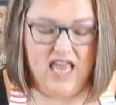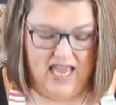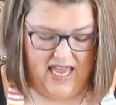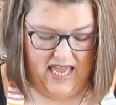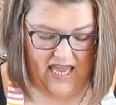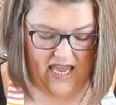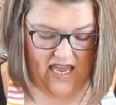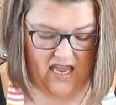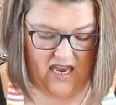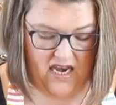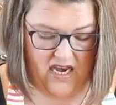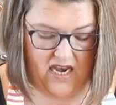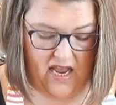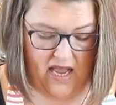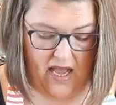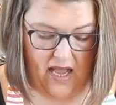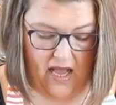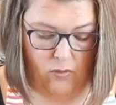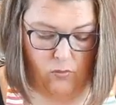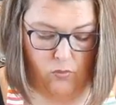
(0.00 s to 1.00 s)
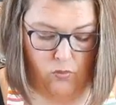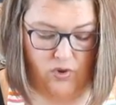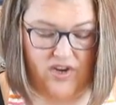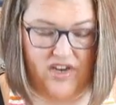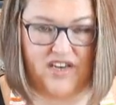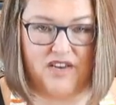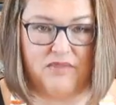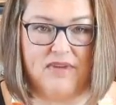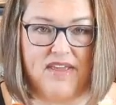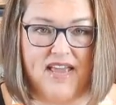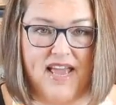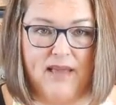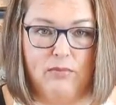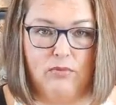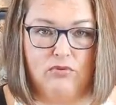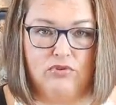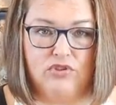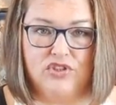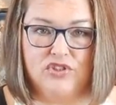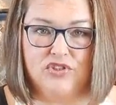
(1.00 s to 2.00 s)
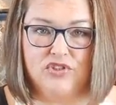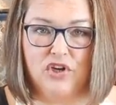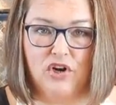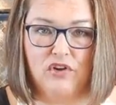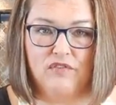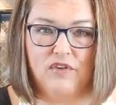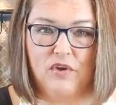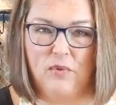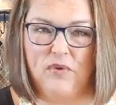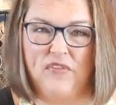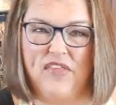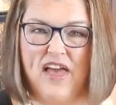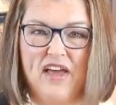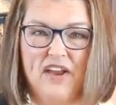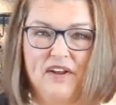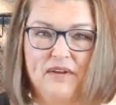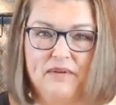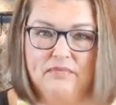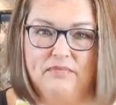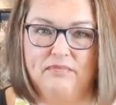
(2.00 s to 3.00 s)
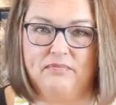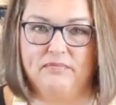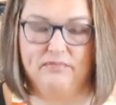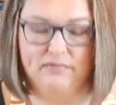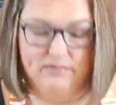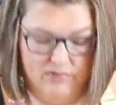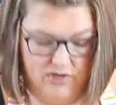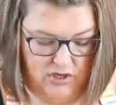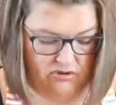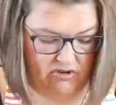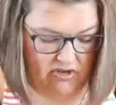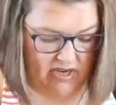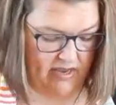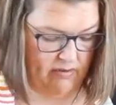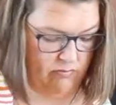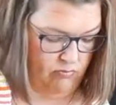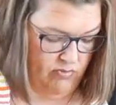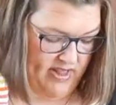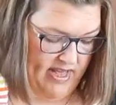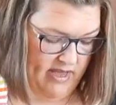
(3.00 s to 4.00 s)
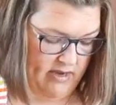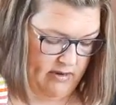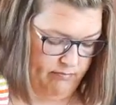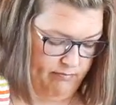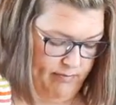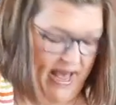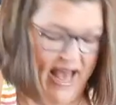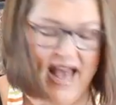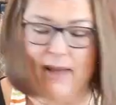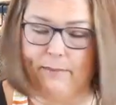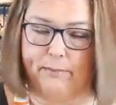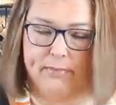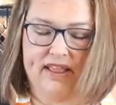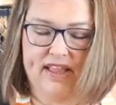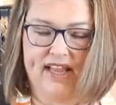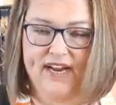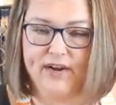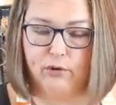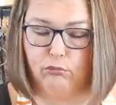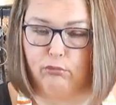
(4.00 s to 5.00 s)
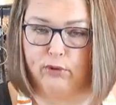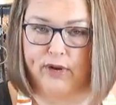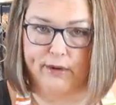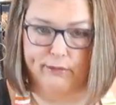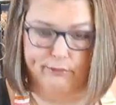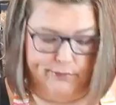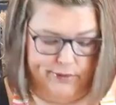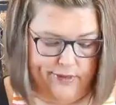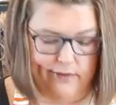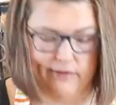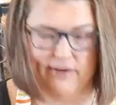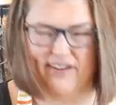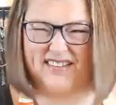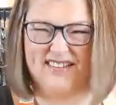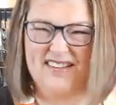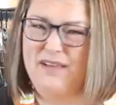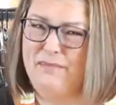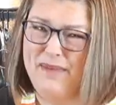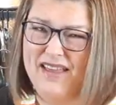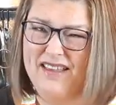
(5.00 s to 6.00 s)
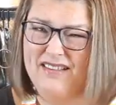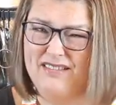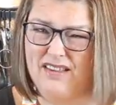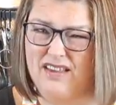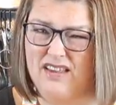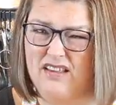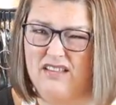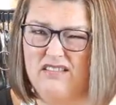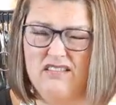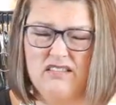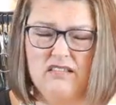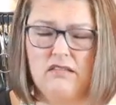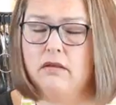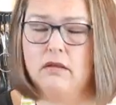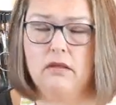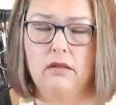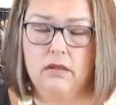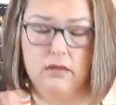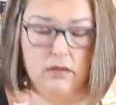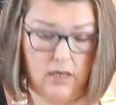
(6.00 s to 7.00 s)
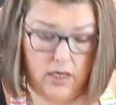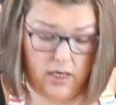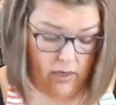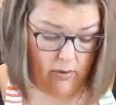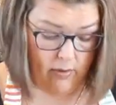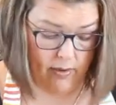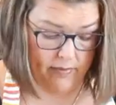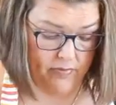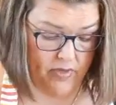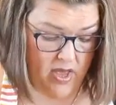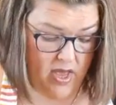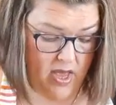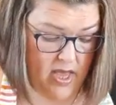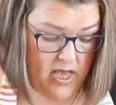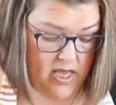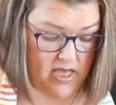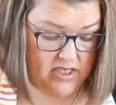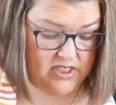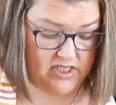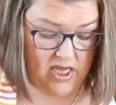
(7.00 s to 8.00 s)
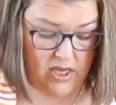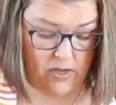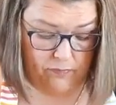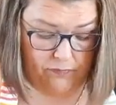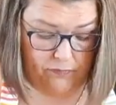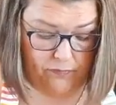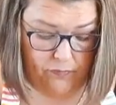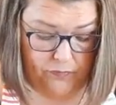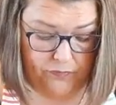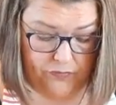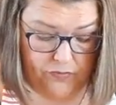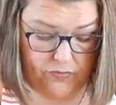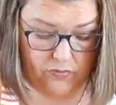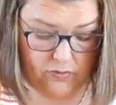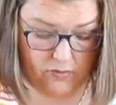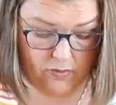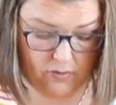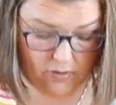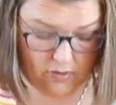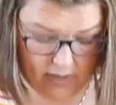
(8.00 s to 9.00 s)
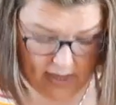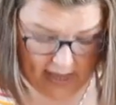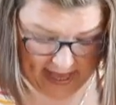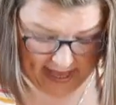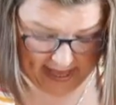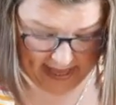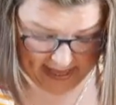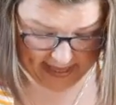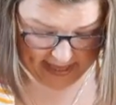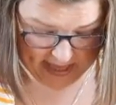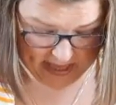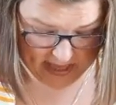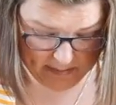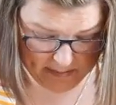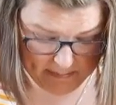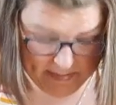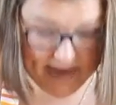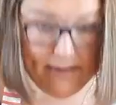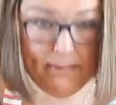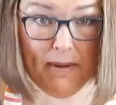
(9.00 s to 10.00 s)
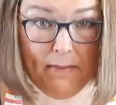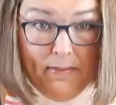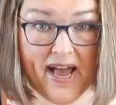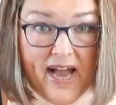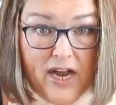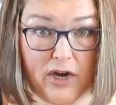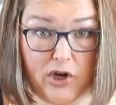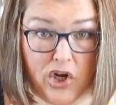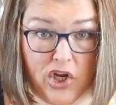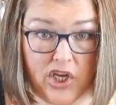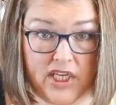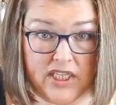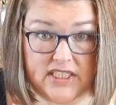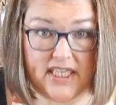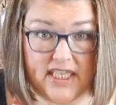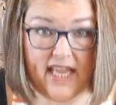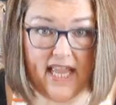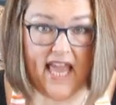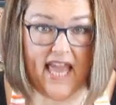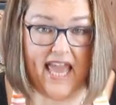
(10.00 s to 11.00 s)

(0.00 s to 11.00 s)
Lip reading: And I wanted to be able to serve it without a pie plate around it. Does that make sense? Anyway, so I made my pie crust,